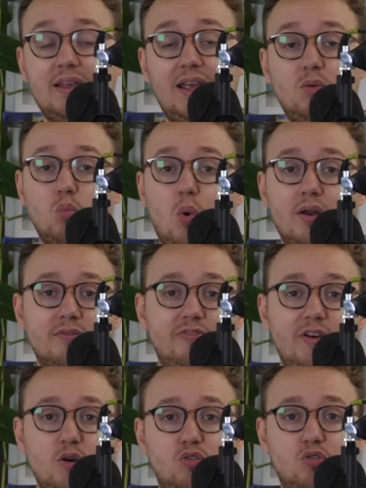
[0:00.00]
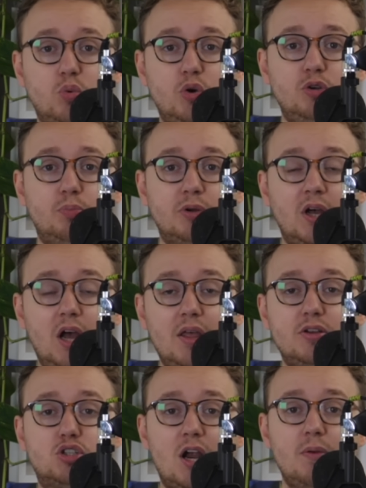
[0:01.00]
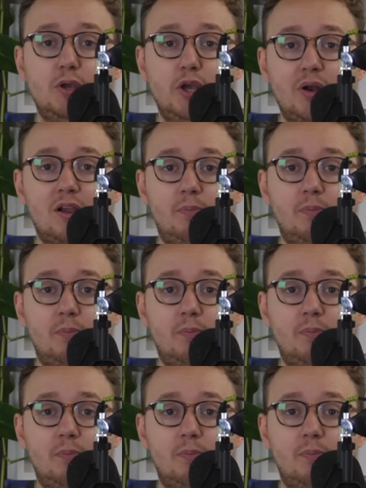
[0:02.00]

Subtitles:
in one fell swoop, the tribunal